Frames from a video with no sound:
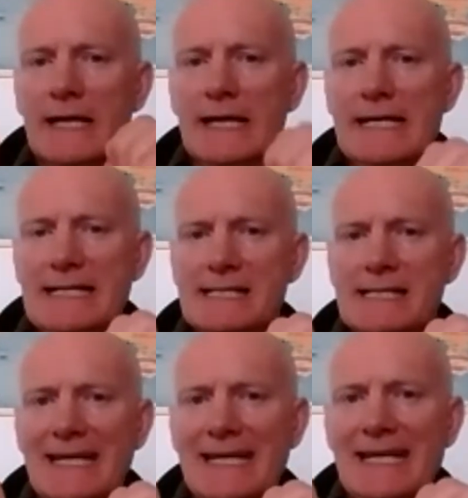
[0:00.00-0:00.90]

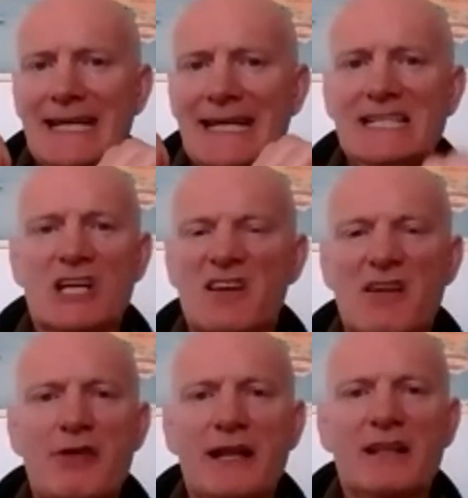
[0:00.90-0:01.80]
He
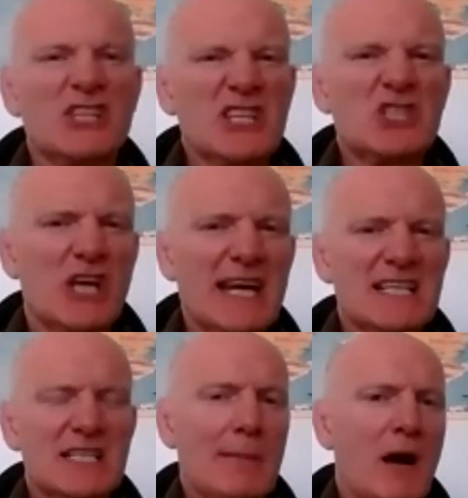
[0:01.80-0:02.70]
doesn't think she's
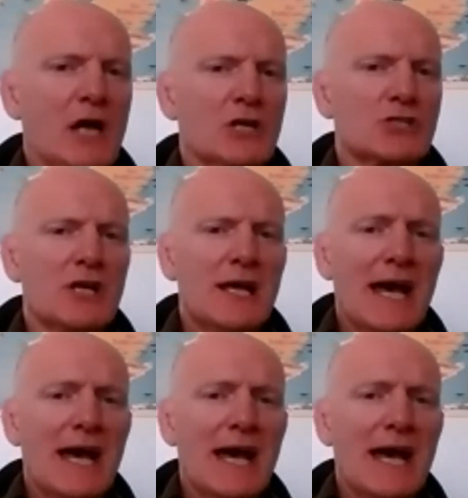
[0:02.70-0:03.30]
changed that much.